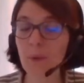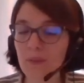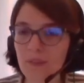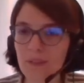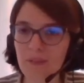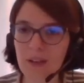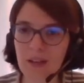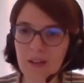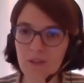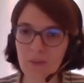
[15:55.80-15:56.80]
positively
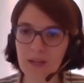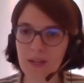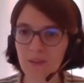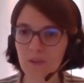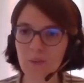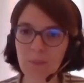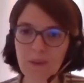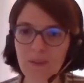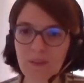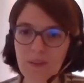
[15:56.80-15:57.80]
is really the
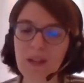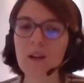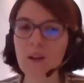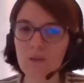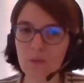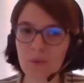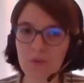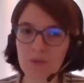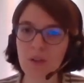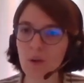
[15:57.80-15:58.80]
specific
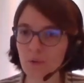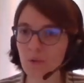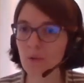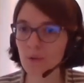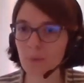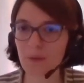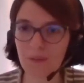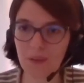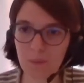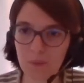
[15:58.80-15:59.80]
contribution of your
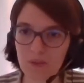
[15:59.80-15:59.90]
specific